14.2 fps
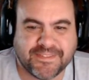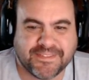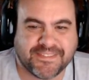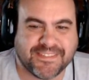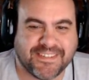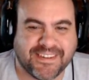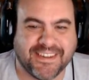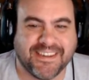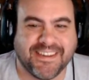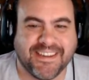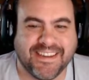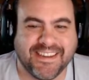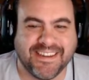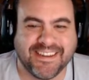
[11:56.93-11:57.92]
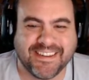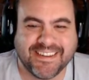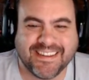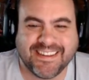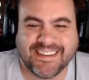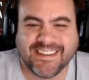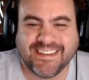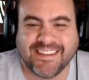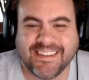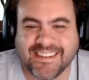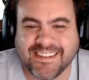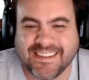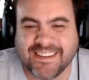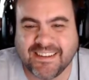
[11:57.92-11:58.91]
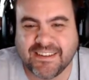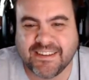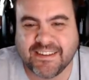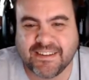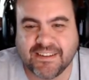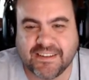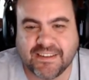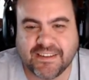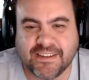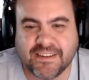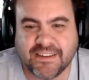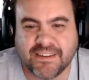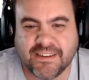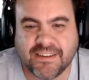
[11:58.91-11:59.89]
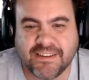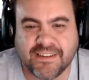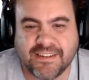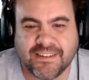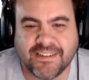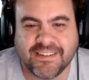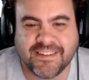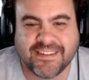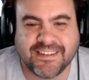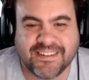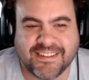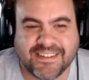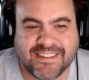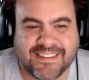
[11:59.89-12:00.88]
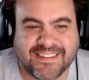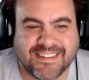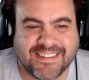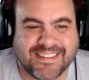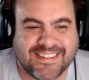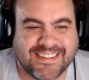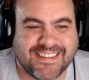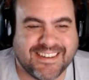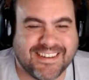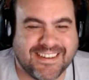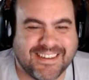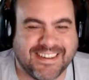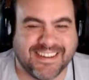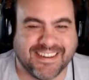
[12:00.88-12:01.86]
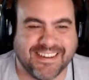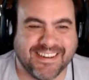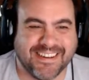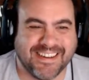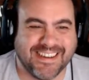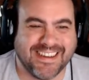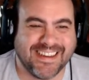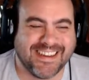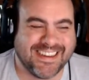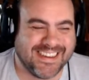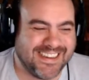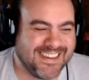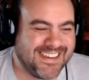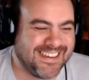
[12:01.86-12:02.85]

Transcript: (not speaking)